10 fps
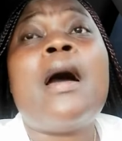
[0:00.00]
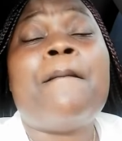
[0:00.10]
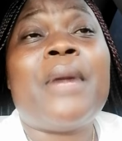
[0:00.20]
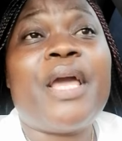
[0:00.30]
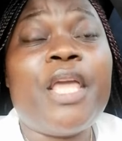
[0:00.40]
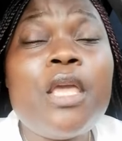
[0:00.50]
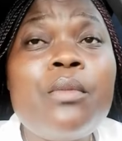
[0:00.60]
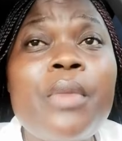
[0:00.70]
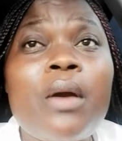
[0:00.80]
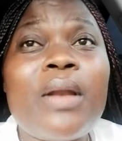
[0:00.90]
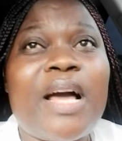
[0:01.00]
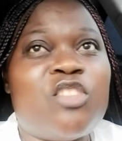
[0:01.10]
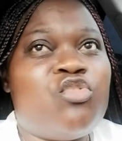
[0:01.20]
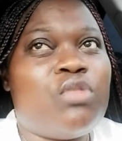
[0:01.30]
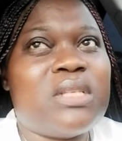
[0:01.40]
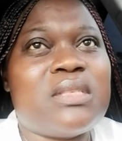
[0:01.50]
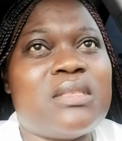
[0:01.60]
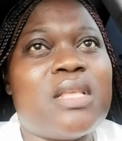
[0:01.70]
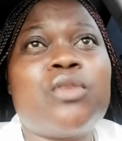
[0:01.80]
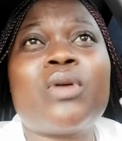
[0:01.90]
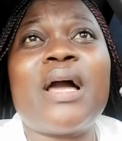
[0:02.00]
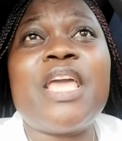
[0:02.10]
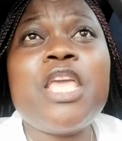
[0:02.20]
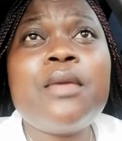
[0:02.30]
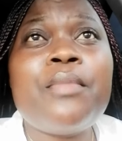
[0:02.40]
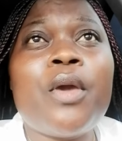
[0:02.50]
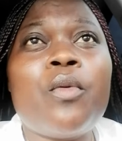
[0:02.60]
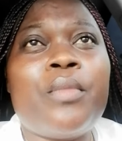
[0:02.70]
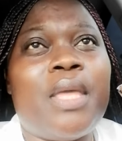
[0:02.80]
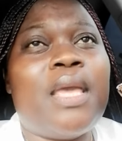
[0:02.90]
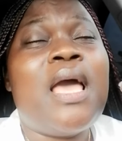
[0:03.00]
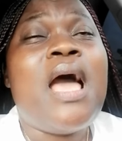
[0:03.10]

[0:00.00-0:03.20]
My email address is there. You can email me.